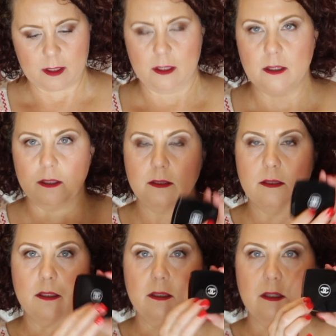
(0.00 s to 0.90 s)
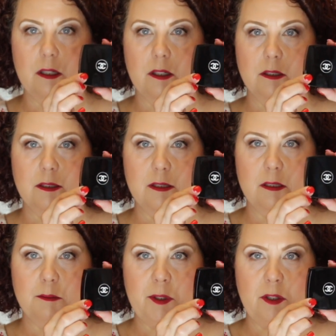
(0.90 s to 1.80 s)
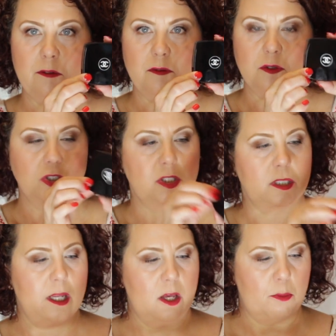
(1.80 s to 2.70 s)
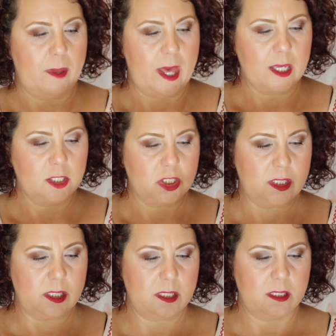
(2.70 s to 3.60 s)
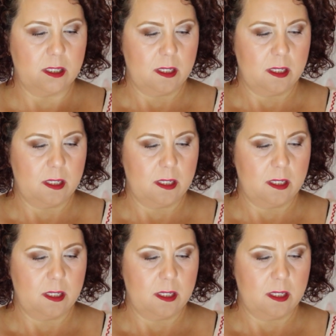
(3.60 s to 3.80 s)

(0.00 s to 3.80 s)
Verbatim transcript: And there's the beautiful Chanel packaging.